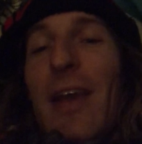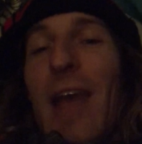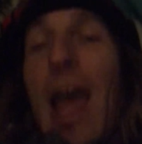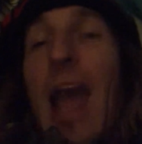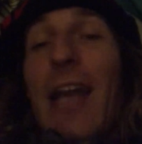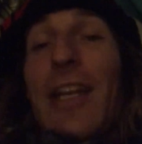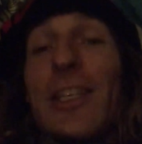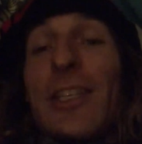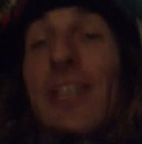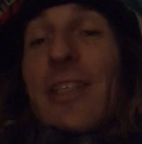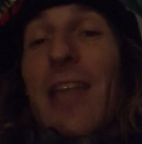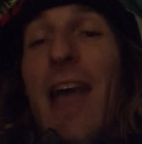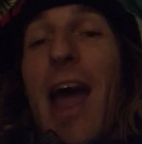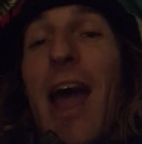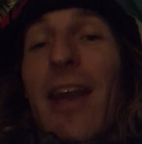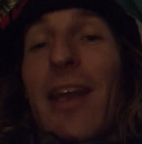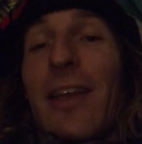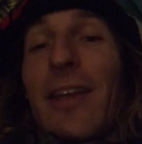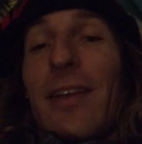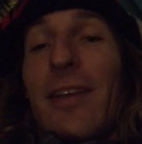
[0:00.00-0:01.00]
I just
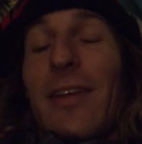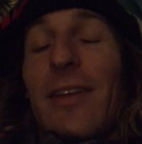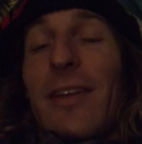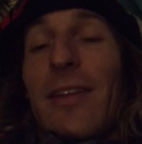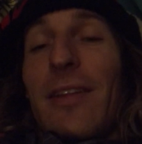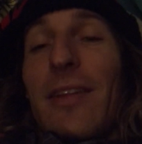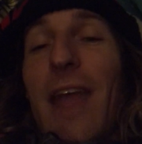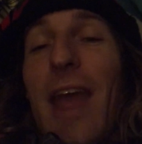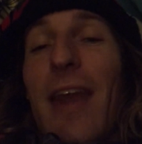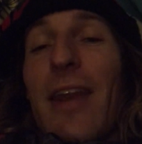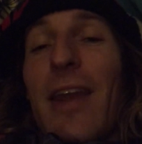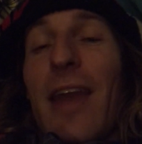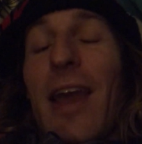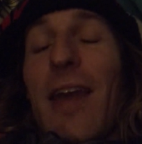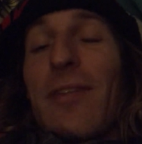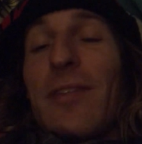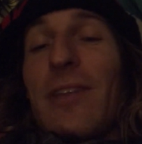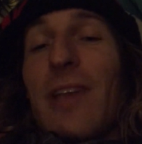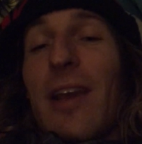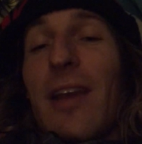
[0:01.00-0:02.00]
thought it that night. I
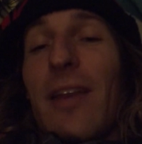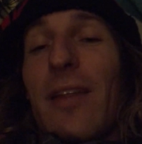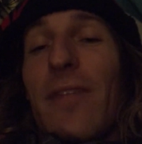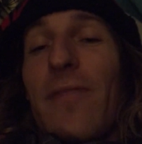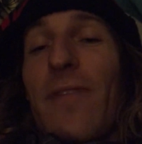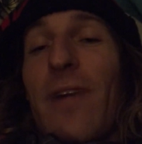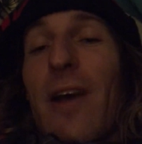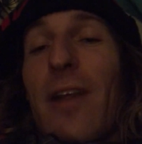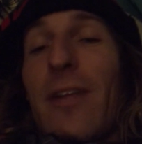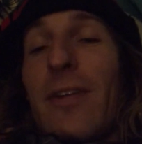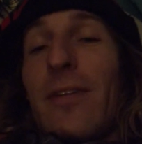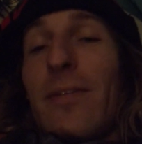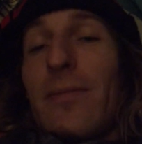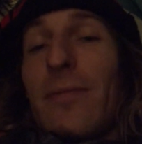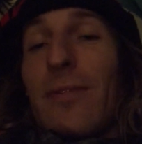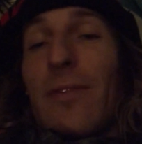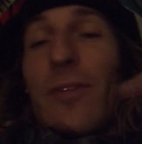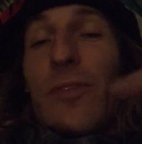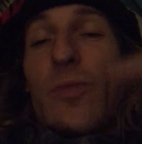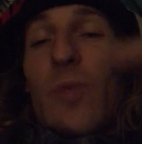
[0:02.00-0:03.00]
was talking to the Father
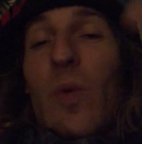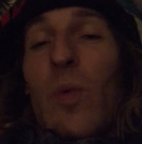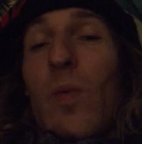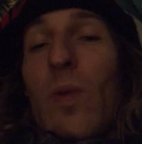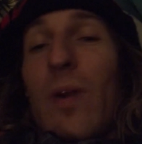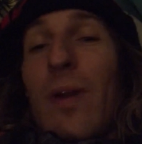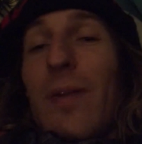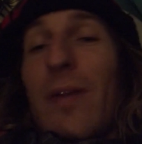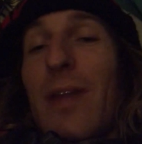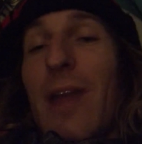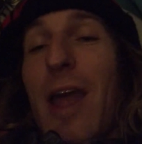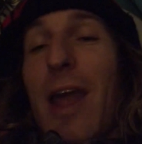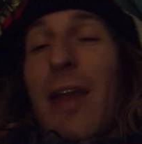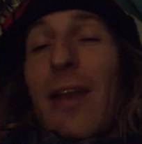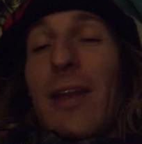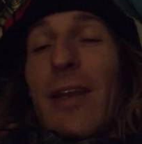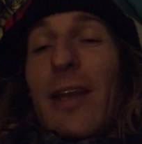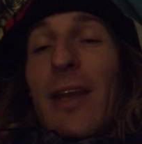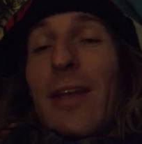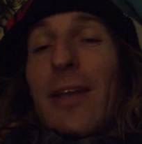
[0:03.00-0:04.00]
because we're one, I
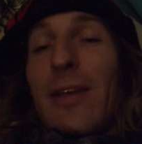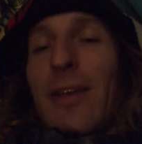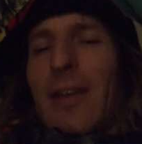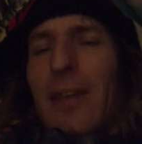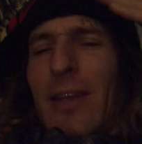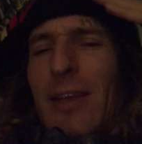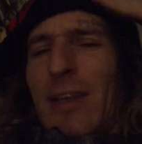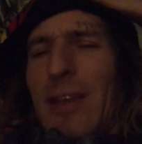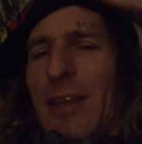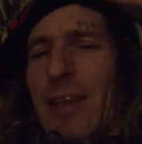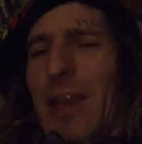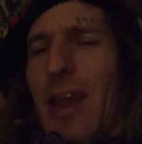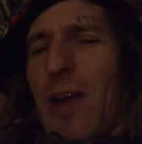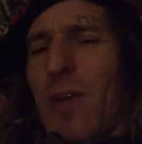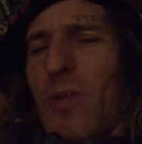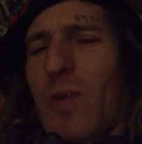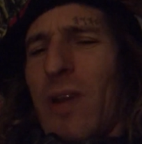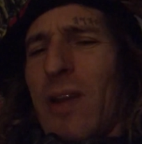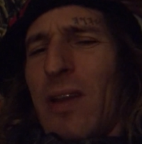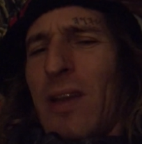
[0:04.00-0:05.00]
and I,
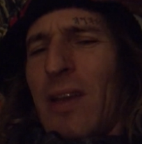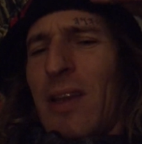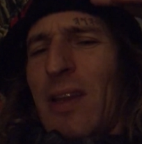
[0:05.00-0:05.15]
Yahuwah,